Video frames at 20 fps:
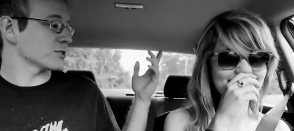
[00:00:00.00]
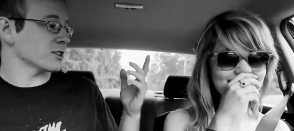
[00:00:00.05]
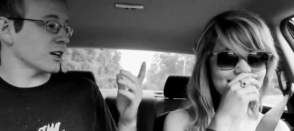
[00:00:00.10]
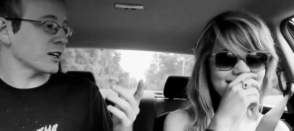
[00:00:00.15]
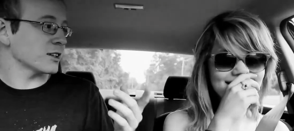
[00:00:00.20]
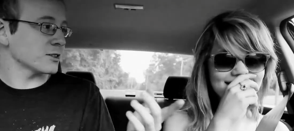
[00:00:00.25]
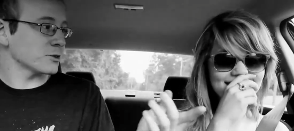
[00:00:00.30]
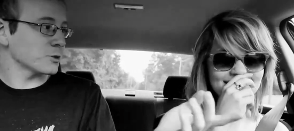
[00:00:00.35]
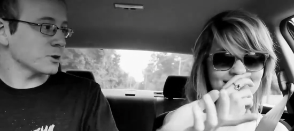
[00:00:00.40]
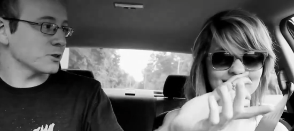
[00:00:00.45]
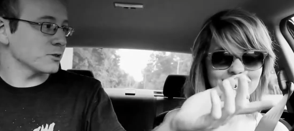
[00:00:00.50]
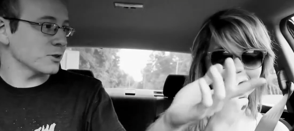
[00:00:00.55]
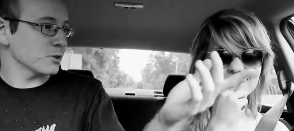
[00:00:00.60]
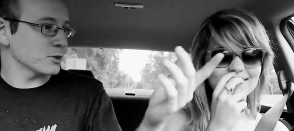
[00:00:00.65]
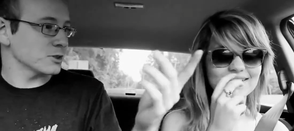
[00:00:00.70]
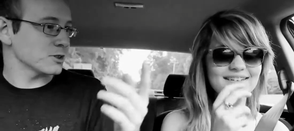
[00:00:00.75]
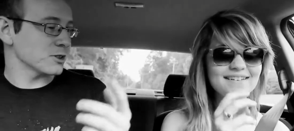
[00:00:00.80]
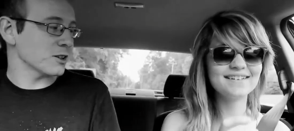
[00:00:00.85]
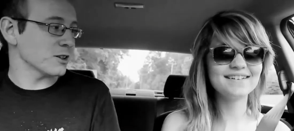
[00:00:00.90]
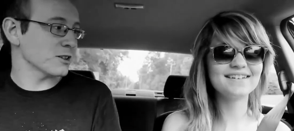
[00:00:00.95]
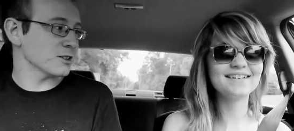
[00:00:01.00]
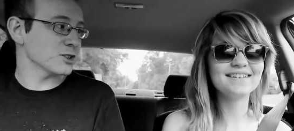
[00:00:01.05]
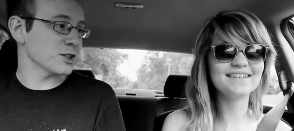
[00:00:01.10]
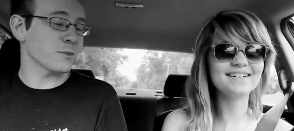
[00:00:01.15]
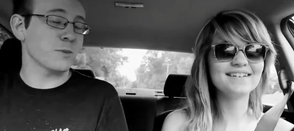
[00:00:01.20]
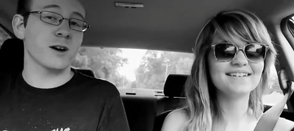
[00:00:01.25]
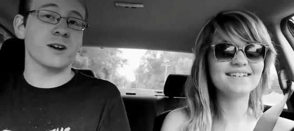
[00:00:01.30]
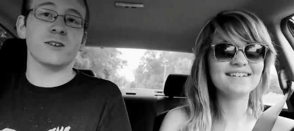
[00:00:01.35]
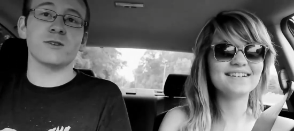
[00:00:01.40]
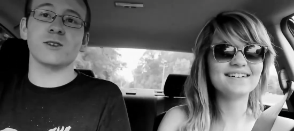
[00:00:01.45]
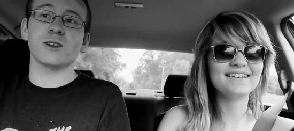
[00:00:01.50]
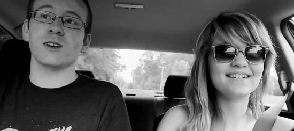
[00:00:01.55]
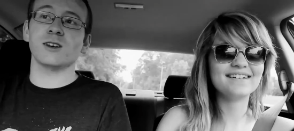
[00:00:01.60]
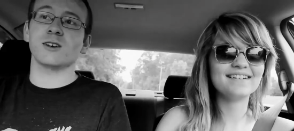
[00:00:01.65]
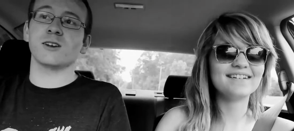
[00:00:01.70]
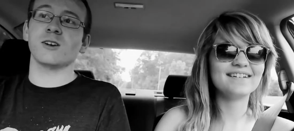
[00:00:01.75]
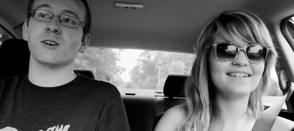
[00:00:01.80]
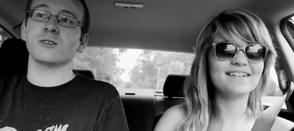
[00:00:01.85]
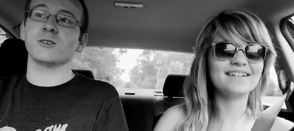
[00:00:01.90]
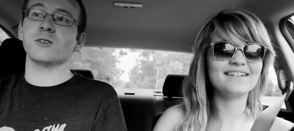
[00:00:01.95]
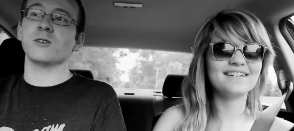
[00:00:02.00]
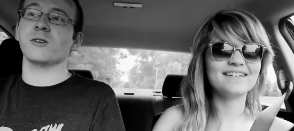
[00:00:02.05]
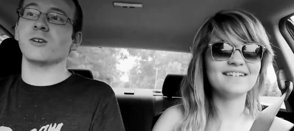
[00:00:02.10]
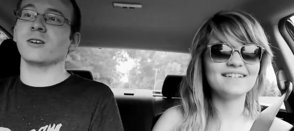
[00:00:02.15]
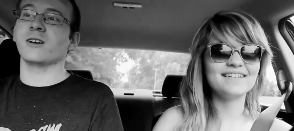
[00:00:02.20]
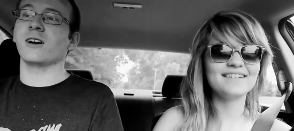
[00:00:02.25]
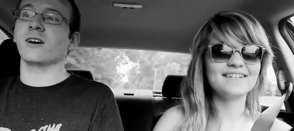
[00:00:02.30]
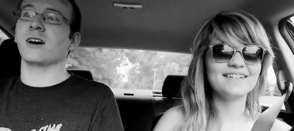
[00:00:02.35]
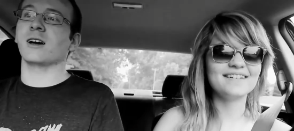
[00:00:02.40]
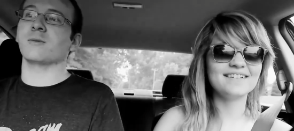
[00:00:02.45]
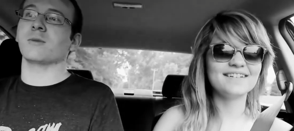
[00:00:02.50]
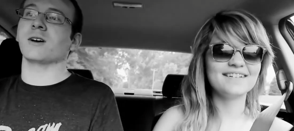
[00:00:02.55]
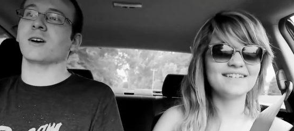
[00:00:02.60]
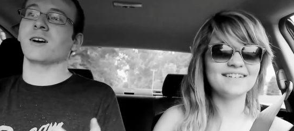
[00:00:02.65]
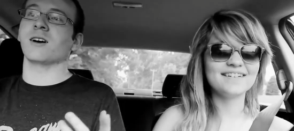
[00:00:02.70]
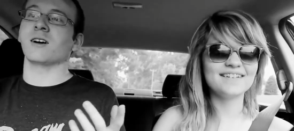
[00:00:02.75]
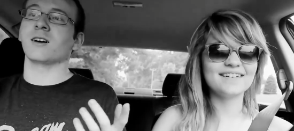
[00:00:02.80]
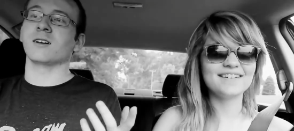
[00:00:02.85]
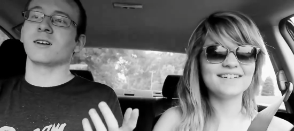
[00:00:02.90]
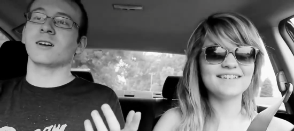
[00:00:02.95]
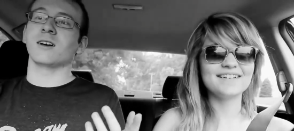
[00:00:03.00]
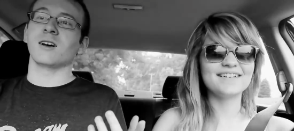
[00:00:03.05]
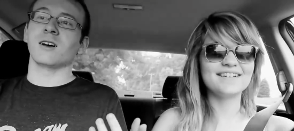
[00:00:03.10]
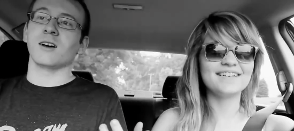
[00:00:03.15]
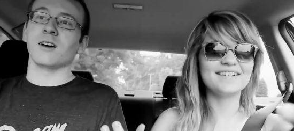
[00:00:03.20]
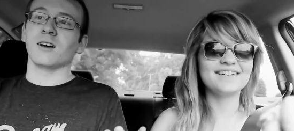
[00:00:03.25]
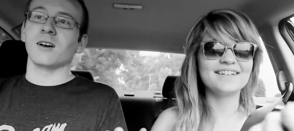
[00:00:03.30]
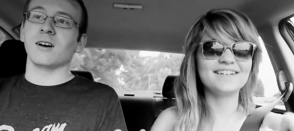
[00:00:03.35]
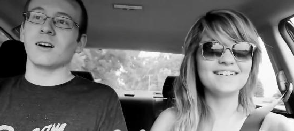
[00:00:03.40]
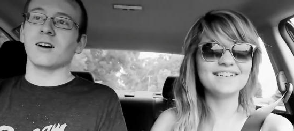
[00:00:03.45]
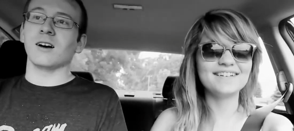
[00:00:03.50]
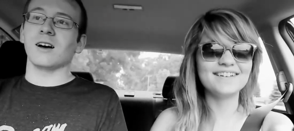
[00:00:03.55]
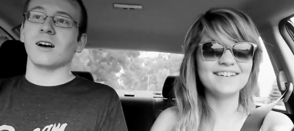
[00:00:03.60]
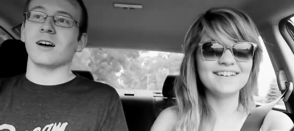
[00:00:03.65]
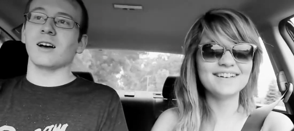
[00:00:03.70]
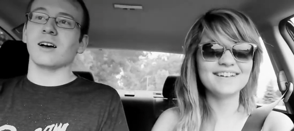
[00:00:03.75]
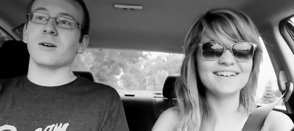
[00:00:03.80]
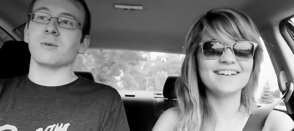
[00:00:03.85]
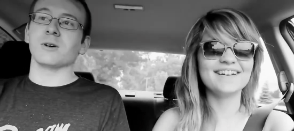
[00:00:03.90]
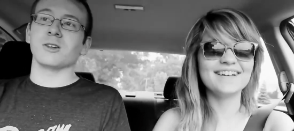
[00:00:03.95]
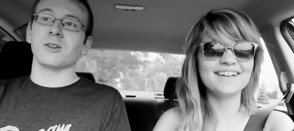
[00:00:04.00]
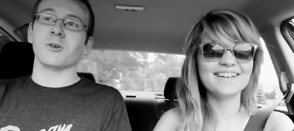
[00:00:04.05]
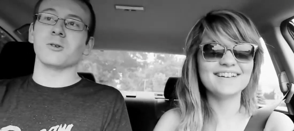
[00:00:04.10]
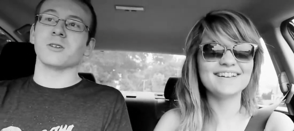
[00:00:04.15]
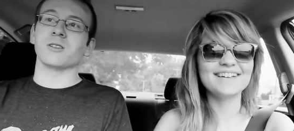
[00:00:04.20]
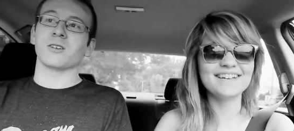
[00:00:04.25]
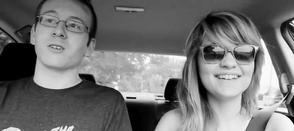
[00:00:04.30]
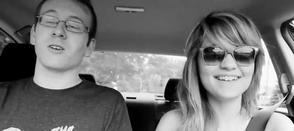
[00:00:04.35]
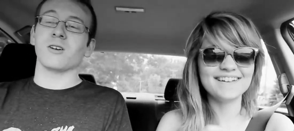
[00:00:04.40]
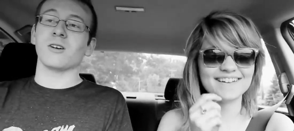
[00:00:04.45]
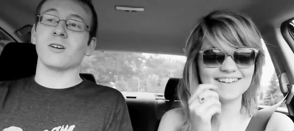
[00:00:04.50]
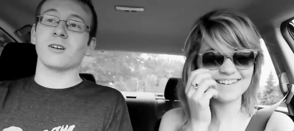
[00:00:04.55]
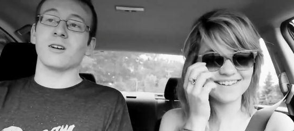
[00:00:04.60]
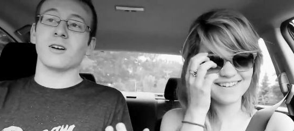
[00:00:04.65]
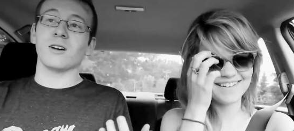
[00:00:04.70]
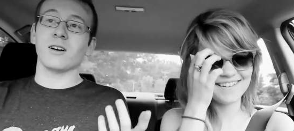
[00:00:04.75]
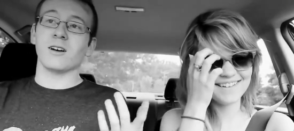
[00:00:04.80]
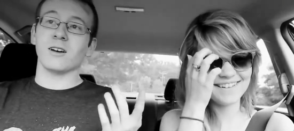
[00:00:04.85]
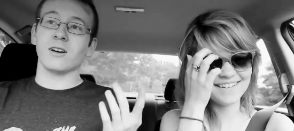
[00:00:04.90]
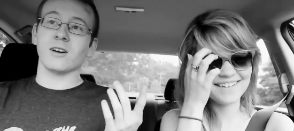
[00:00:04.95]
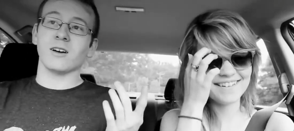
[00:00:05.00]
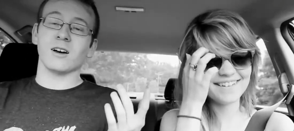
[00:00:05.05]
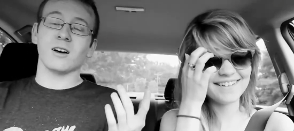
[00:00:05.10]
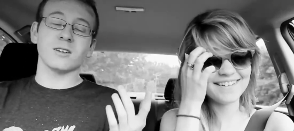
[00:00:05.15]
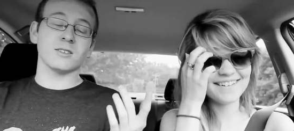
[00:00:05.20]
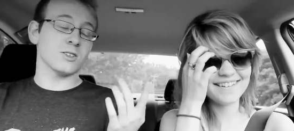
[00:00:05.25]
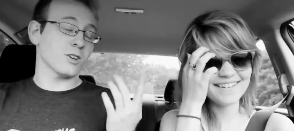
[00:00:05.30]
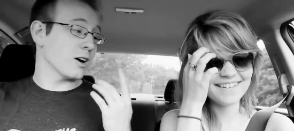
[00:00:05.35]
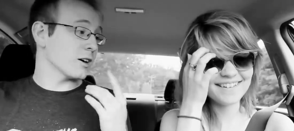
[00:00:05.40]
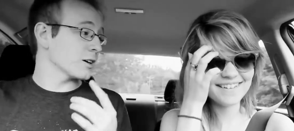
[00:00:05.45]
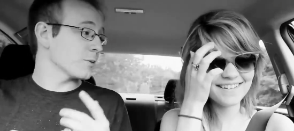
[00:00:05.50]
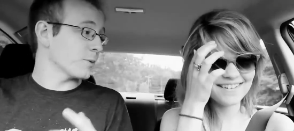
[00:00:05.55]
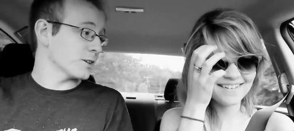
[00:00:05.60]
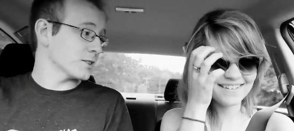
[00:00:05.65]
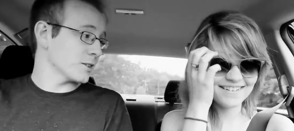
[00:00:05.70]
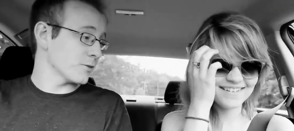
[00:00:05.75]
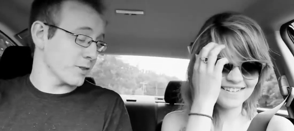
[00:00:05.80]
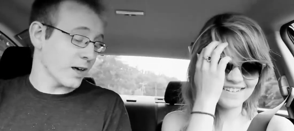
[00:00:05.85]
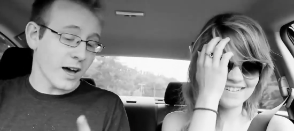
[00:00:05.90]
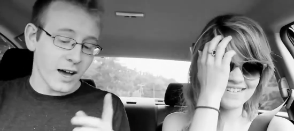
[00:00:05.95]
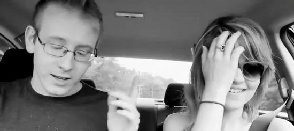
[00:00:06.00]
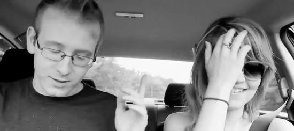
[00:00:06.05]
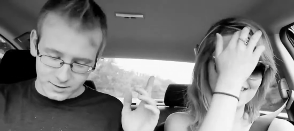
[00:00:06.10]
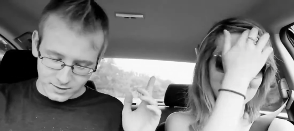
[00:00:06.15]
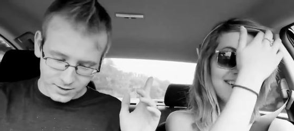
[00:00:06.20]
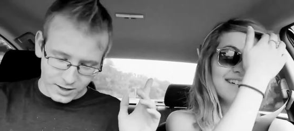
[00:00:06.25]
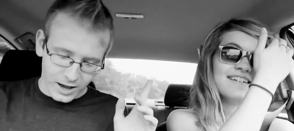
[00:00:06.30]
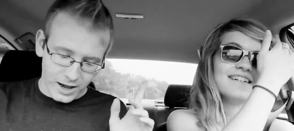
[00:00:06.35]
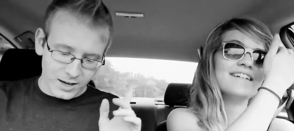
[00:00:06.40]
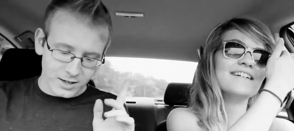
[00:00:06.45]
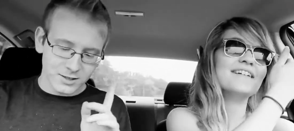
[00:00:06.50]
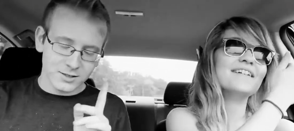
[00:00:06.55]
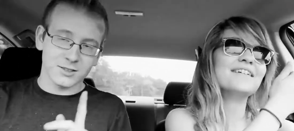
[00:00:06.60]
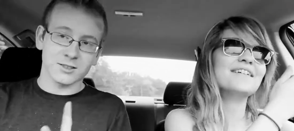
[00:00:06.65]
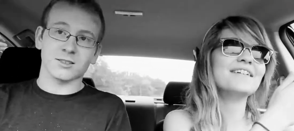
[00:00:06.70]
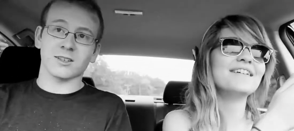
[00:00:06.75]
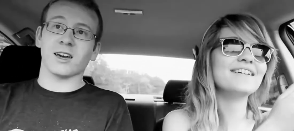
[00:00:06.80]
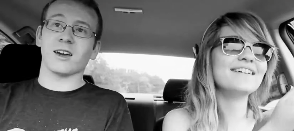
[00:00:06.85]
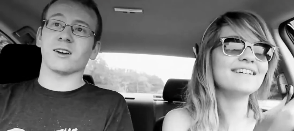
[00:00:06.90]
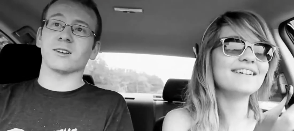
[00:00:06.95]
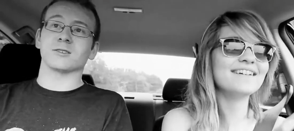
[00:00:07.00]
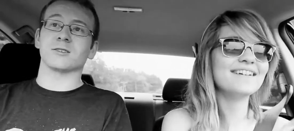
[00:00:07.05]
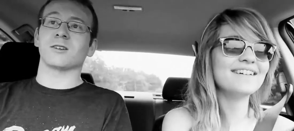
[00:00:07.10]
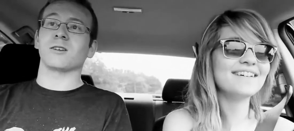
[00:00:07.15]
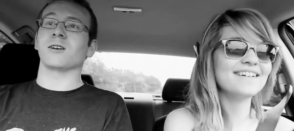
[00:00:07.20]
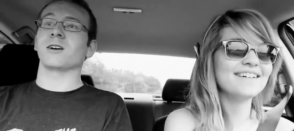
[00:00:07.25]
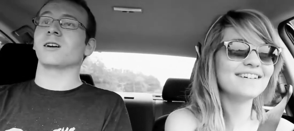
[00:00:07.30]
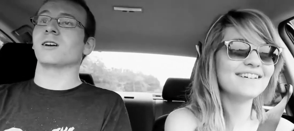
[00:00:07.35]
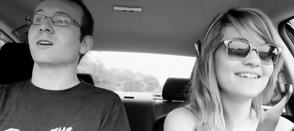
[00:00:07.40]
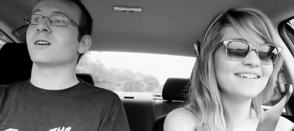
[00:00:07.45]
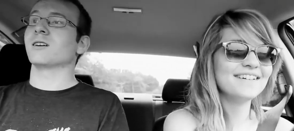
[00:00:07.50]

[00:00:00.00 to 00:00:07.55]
Speaker 1: Sattler would, suddenly jump out of the car too, and now I'm uh, uh, I'm alone in the car uh, talking to myself. That, that is chaos theory.